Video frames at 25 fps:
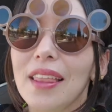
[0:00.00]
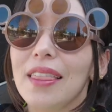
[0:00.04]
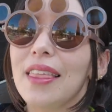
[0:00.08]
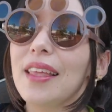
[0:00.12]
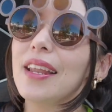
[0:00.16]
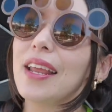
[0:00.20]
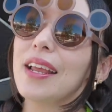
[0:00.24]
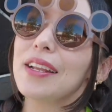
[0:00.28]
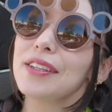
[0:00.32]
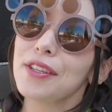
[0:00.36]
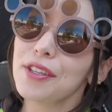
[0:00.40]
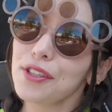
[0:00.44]
The
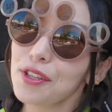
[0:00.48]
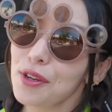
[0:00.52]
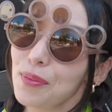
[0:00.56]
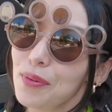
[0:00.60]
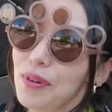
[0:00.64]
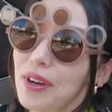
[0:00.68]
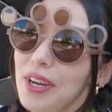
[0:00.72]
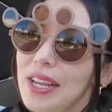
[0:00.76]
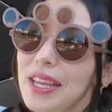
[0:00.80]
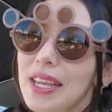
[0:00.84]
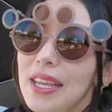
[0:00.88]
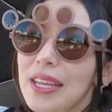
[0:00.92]
dances are
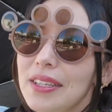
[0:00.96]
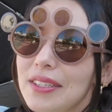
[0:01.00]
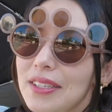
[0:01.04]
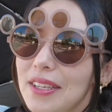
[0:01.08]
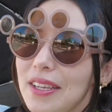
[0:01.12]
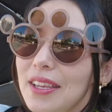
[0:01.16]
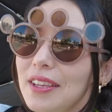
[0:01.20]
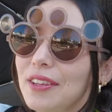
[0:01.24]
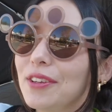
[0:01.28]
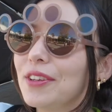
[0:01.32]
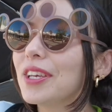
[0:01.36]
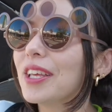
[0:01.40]
pretty
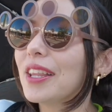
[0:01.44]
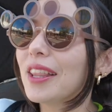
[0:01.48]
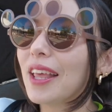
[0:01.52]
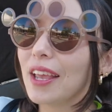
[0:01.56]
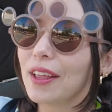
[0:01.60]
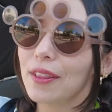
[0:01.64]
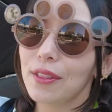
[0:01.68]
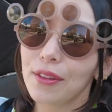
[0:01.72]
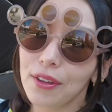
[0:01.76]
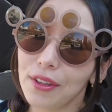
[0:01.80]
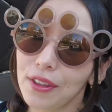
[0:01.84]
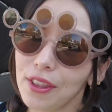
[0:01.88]
easy. You can
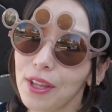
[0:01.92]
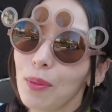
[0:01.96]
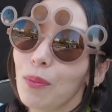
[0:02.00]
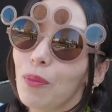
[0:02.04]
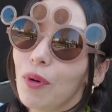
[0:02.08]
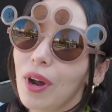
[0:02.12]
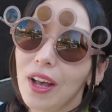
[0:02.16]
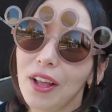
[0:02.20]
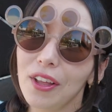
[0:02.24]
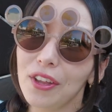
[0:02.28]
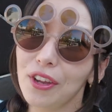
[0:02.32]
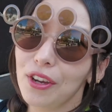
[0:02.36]
like learn them
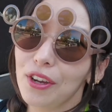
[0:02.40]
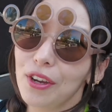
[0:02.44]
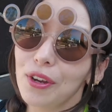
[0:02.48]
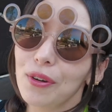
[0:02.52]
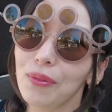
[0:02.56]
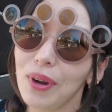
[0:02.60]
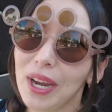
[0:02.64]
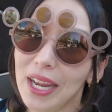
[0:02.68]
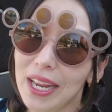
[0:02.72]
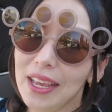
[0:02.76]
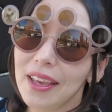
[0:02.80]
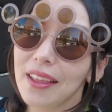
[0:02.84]
while you're
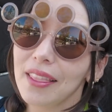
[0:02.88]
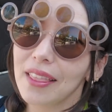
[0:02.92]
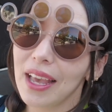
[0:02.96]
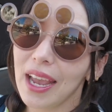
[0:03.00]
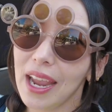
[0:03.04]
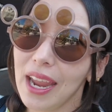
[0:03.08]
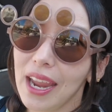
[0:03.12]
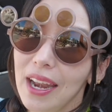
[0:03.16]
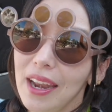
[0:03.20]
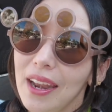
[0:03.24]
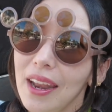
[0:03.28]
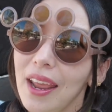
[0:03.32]
waiting in
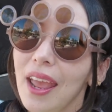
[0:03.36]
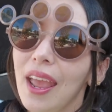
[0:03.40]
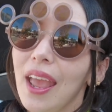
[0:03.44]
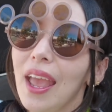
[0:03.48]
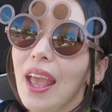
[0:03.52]
line.